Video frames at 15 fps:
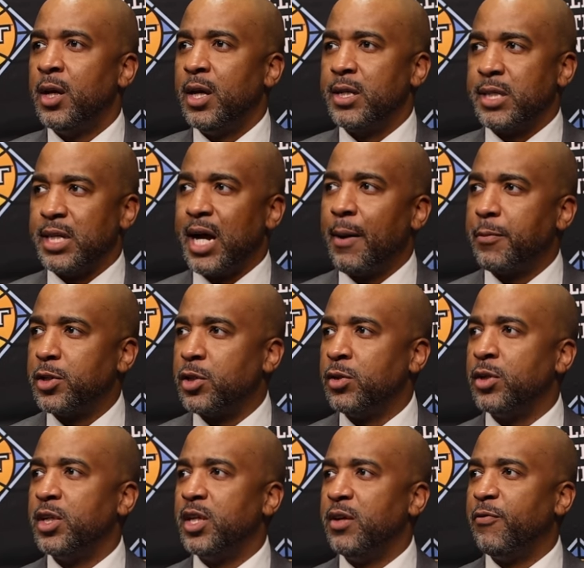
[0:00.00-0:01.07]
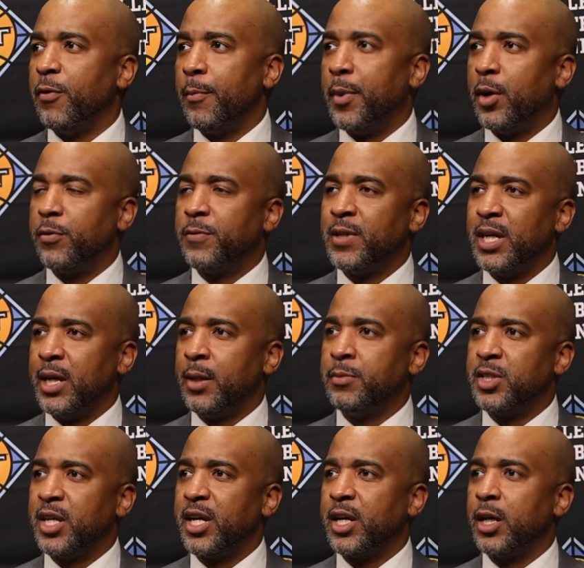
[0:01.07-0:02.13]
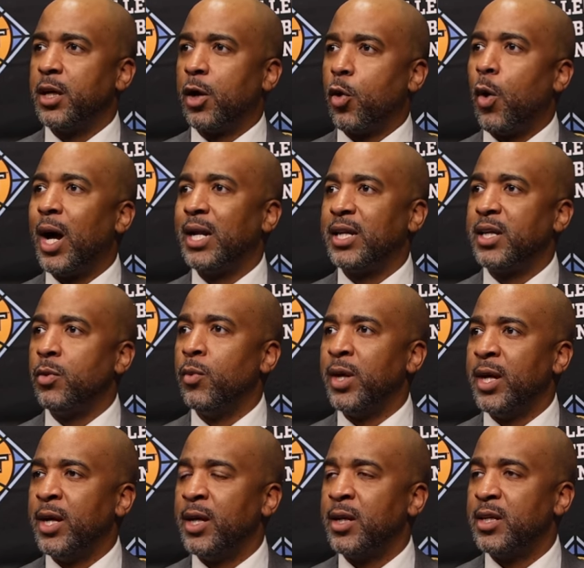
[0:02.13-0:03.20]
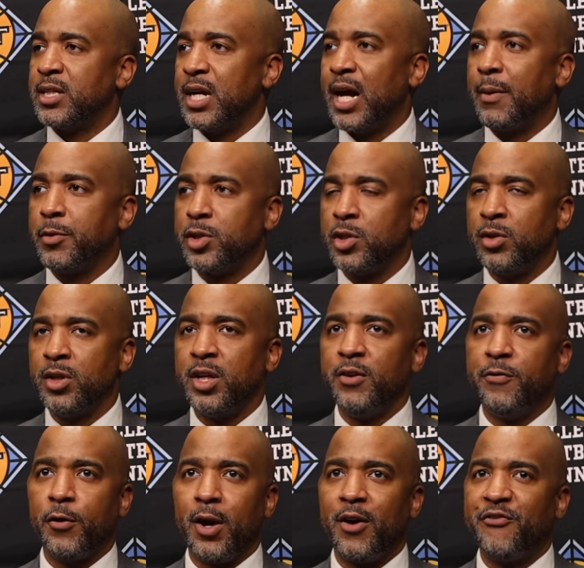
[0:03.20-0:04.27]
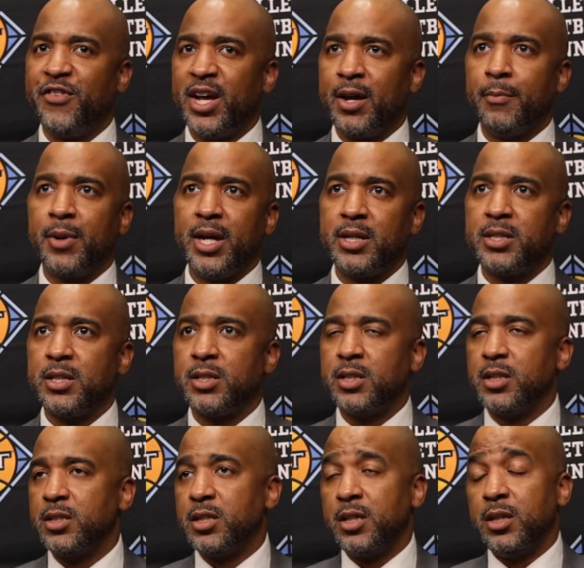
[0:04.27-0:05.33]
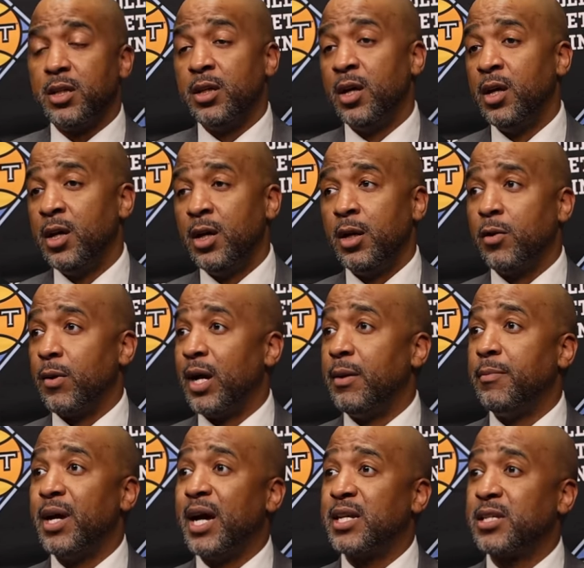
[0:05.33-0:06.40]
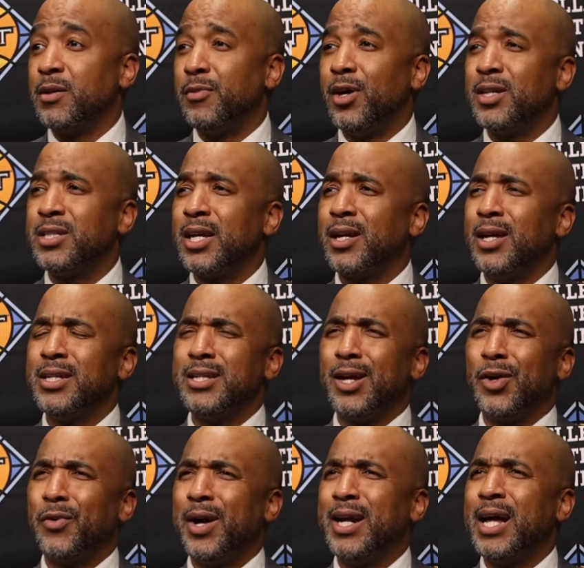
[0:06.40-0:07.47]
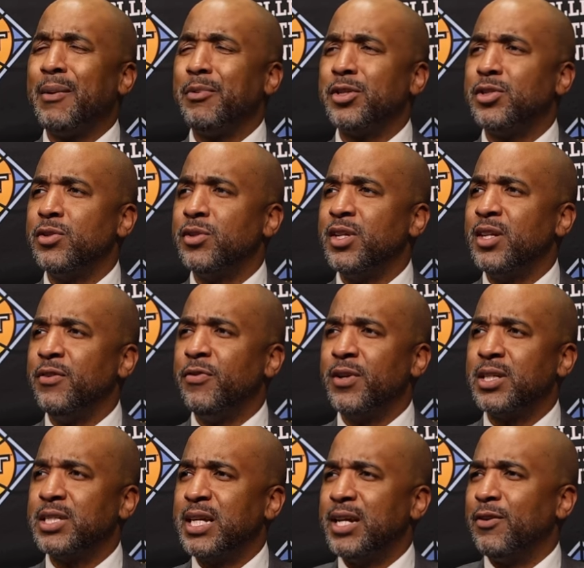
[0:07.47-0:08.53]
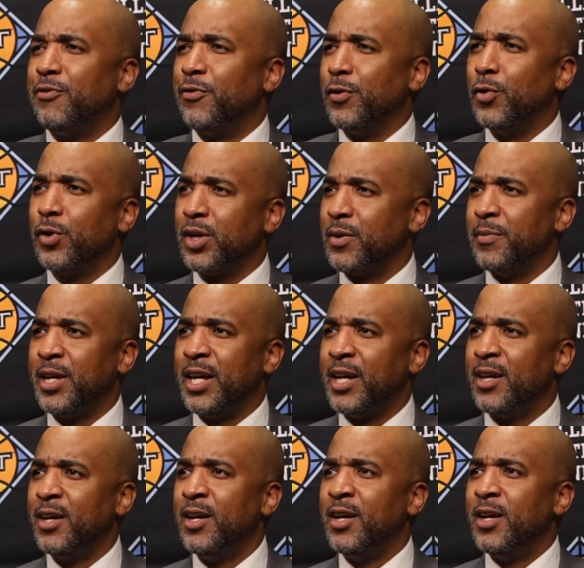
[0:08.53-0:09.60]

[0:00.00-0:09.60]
It's an opportunity for both teams to get a quality win. It's an opportunity for our fan bases to see great basketball. It's a great opportunity for the state of Florida, man.